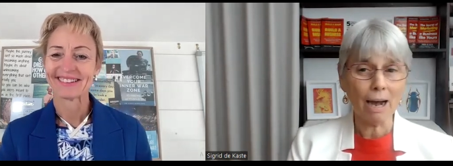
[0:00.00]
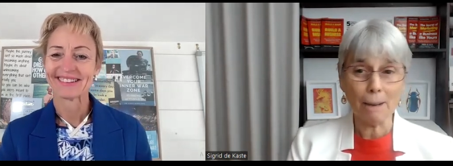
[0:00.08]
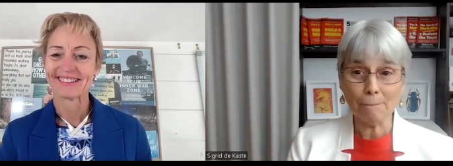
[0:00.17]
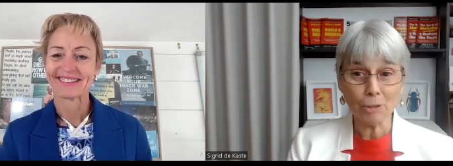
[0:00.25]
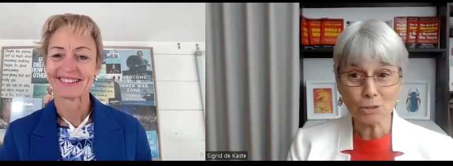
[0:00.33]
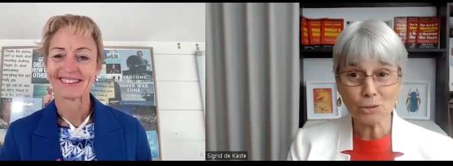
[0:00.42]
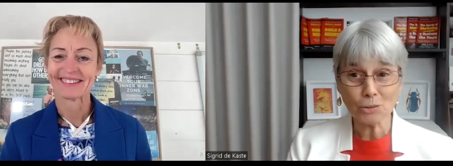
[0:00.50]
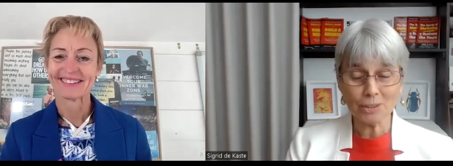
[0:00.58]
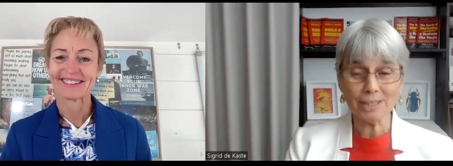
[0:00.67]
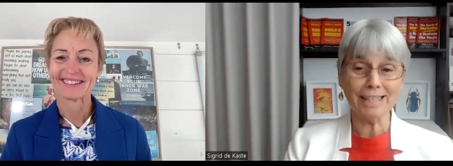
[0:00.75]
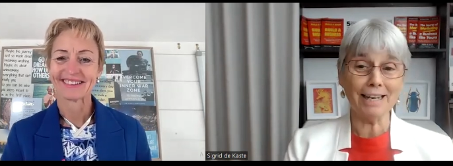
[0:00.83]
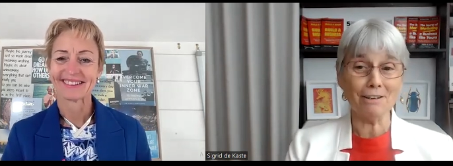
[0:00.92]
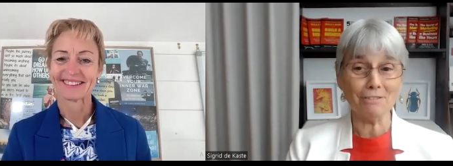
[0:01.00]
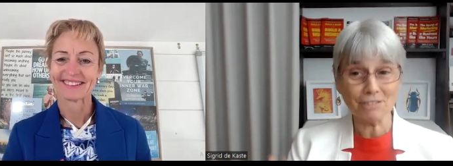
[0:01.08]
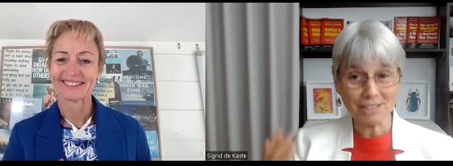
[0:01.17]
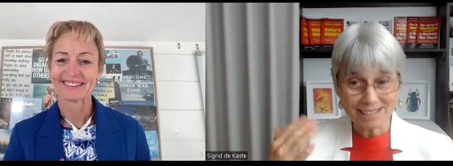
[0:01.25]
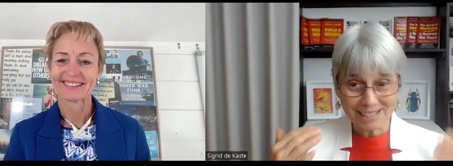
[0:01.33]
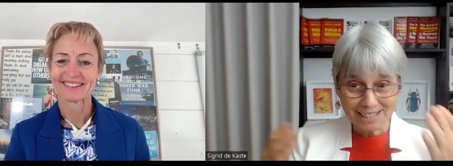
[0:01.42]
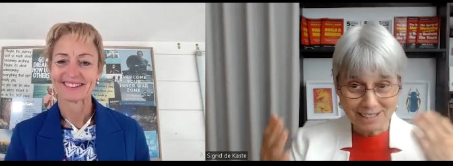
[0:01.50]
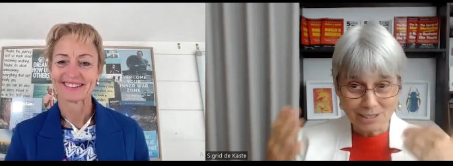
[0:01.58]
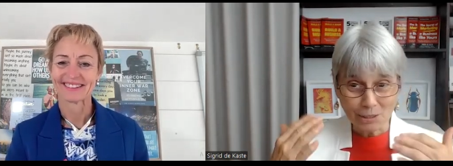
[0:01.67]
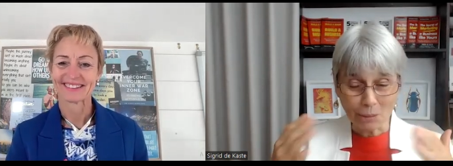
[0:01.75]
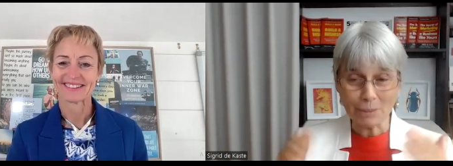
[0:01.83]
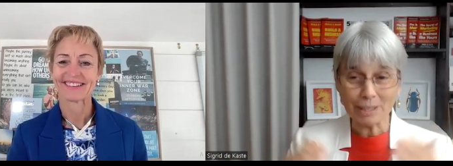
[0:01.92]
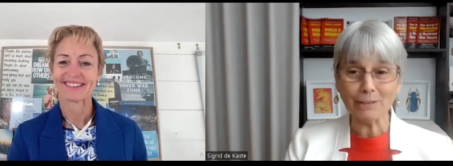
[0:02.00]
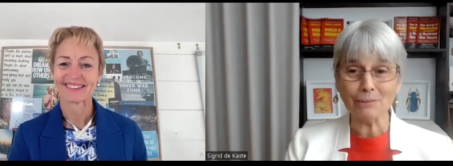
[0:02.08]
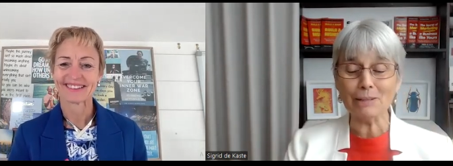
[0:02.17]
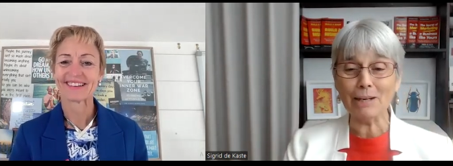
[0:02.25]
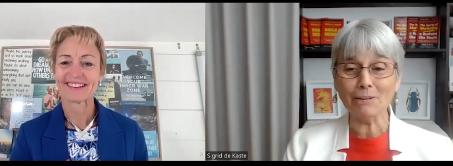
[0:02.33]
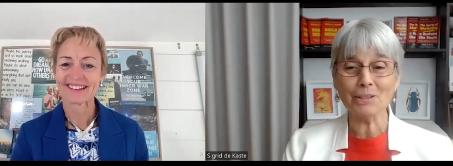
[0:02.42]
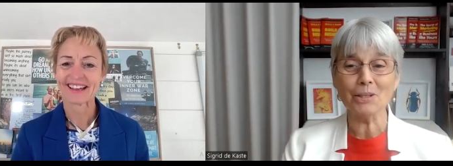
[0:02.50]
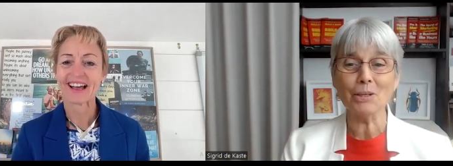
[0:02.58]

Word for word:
Speaker 1: i'm not good enough it's it's going around